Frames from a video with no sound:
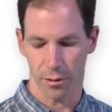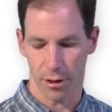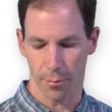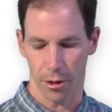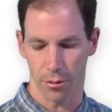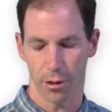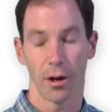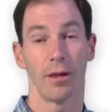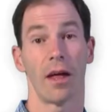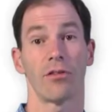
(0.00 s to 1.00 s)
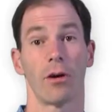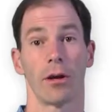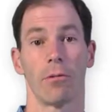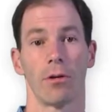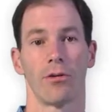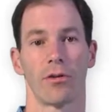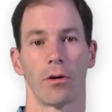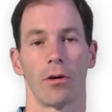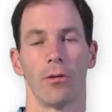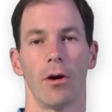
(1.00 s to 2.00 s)
W, and that's all equal to
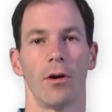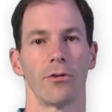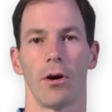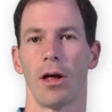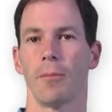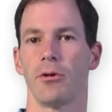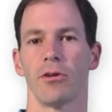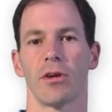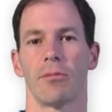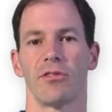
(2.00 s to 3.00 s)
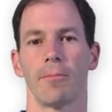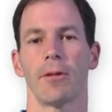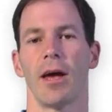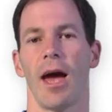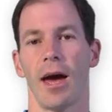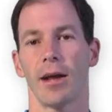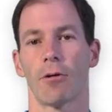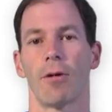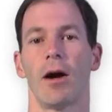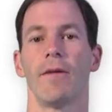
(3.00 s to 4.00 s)
0. So all I'm doing is I'm simply adding
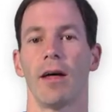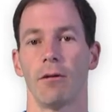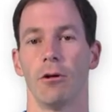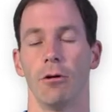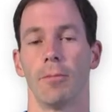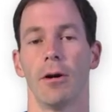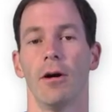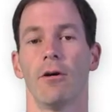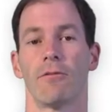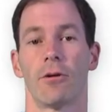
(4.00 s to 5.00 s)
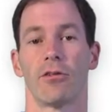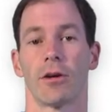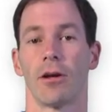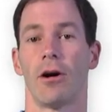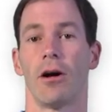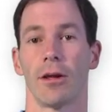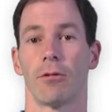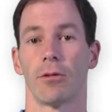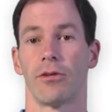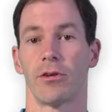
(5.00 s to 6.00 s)
around that loop, forcing it all
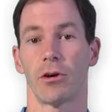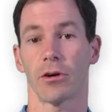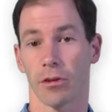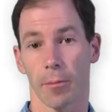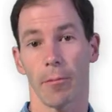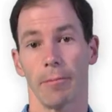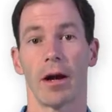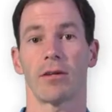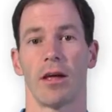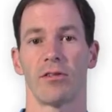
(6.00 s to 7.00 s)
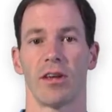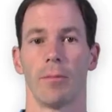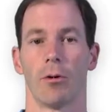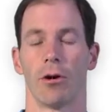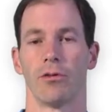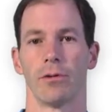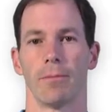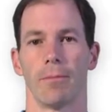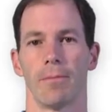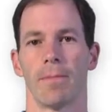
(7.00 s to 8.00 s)
equal to 0 because I'm coming back to that same origin.
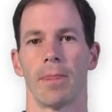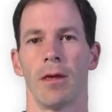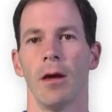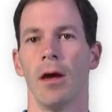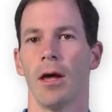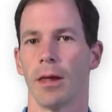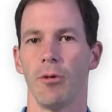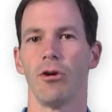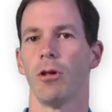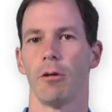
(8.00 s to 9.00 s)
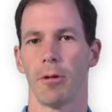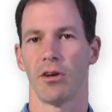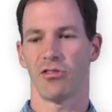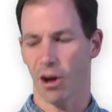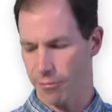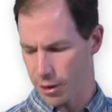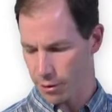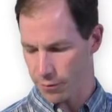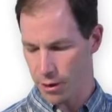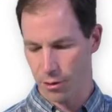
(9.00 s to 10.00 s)
Let me do a little bit of shuffling
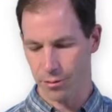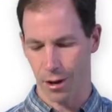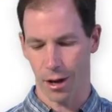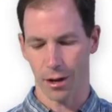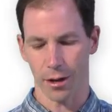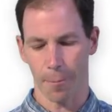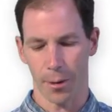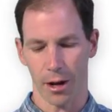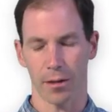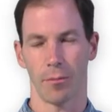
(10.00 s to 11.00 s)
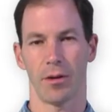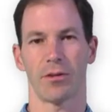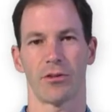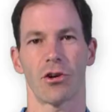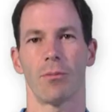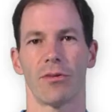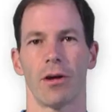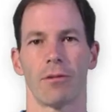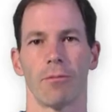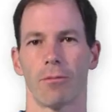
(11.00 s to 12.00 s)
of these and combine them into terms
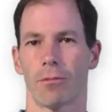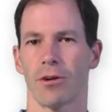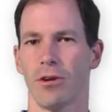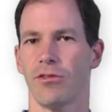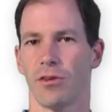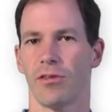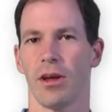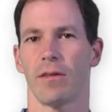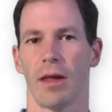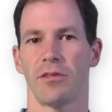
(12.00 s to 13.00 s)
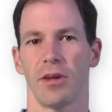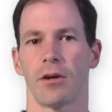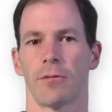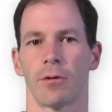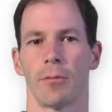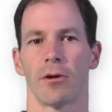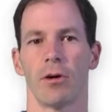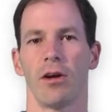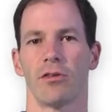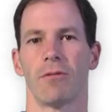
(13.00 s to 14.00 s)
that we're used to seeing in that standard form
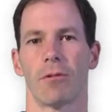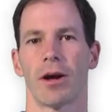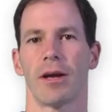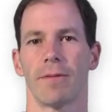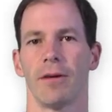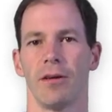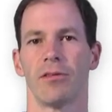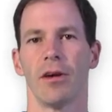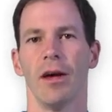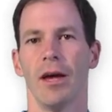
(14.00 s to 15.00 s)
equation where I get these